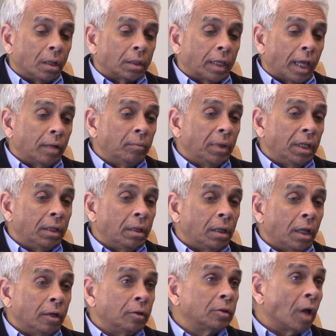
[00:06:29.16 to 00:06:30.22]
can be
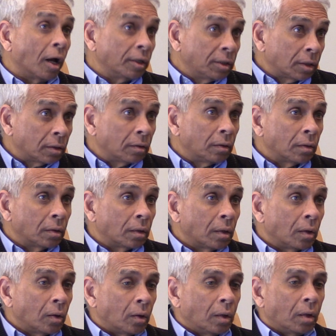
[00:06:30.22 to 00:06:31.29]
indicted
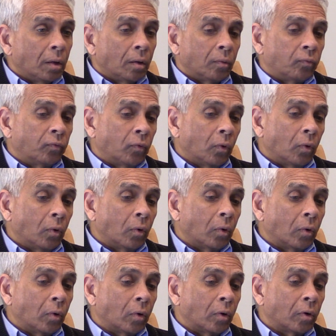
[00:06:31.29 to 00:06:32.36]

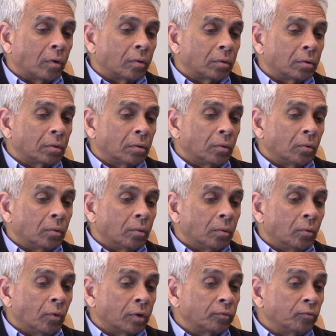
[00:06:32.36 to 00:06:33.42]
for
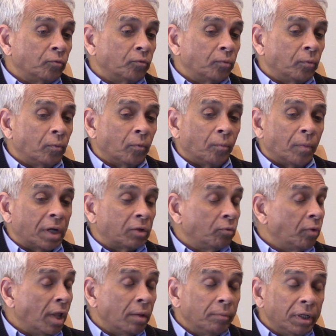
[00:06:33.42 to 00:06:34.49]
what might
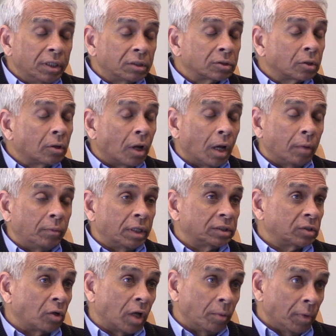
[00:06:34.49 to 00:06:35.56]
well be described as
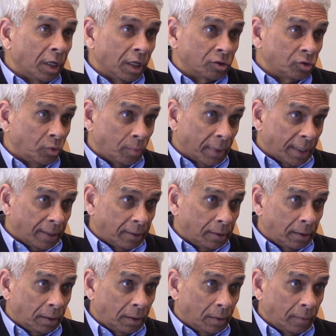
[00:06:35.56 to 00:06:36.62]
crime against
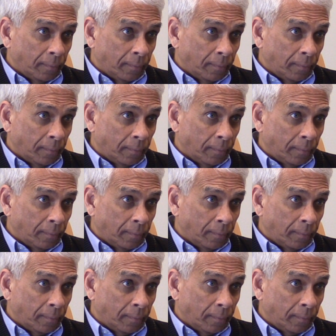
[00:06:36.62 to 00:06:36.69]
humanity